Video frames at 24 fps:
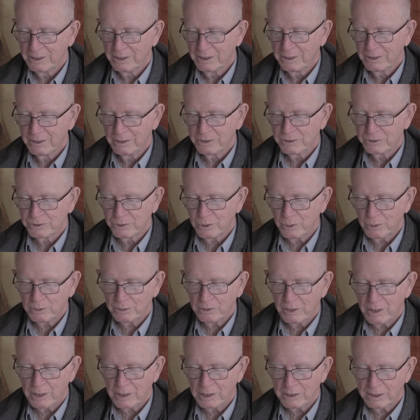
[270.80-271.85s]
So
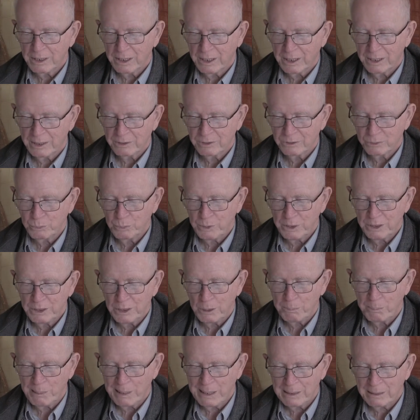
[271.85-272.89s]
long as we
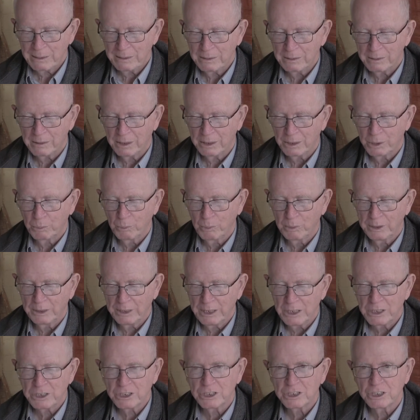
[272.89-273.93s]
depend on a
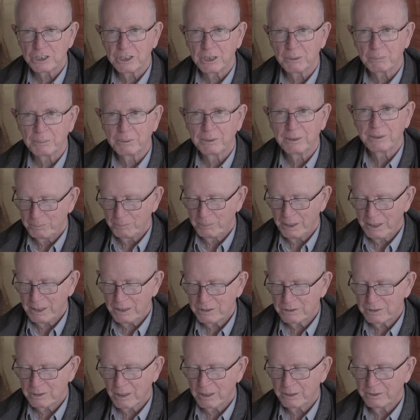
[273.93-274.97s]
relationship based
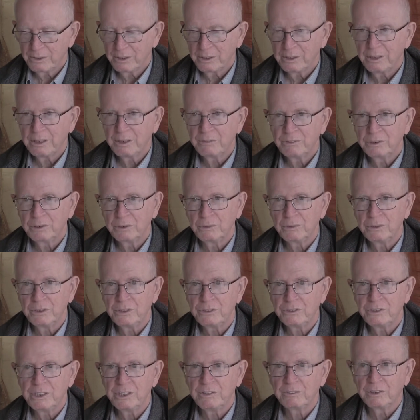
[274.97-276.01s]
on the
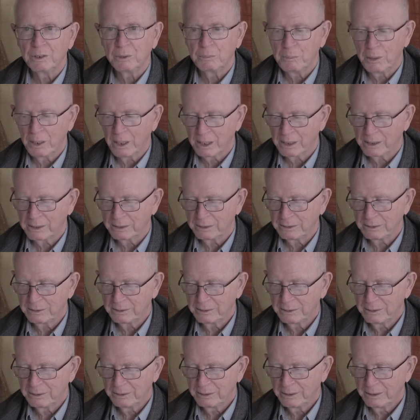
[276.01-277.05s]
giver-receiver model,
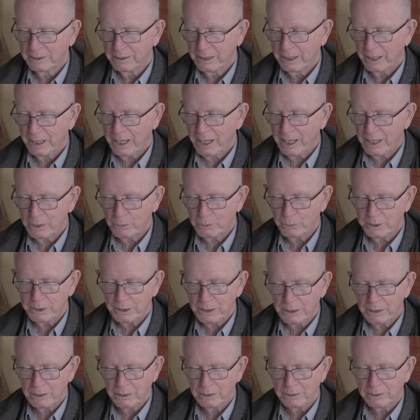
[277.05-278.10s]

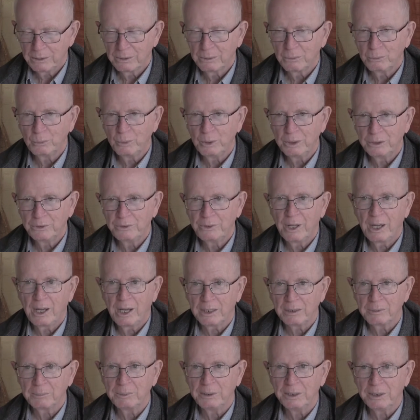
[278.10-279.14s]
equity will
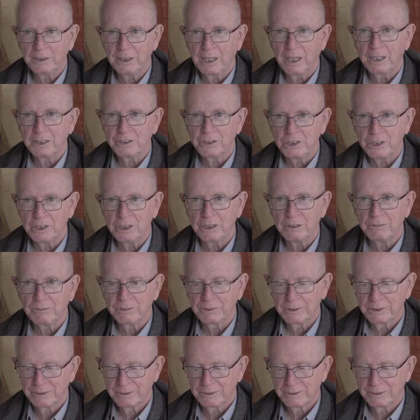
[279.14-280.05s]
not be achieved.